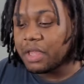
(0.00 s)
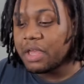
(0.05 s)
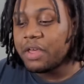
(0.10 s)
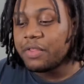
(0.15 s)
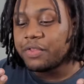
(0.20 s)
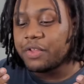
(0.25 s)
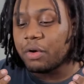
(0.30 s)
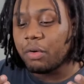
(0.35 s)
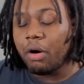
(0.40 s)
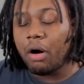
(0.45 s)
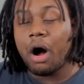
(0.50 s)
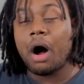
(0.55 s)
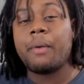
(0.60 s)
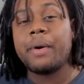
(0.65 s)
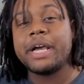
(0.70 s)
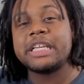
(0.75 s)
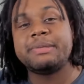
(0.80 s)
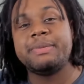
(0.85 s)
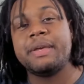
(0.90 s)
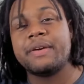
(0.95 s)
there will
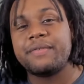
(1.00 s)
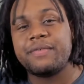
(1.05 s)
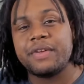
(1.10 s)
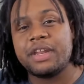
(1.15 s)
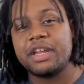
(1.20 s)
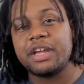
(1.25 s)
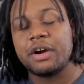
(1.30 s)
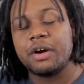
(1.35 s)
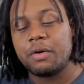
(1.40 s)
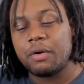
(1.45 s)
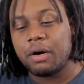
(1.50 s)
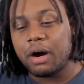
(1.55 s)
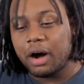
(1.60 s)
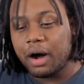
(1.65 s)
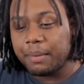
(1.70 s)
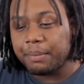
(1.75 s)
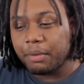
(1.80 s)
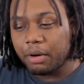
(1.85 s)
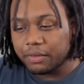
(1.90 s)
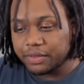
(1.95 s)
always be a video
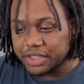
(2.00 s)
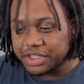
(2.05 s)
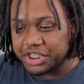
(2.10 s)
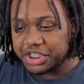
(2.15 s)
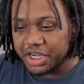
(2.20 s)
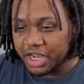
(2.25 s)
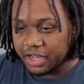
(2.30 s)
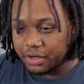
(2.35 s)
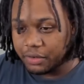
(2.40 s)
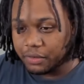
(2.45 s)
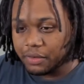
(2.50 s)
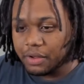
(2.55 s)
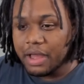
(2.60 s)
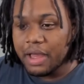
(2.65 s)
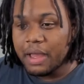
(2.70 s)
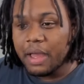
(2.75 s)
up on the channel.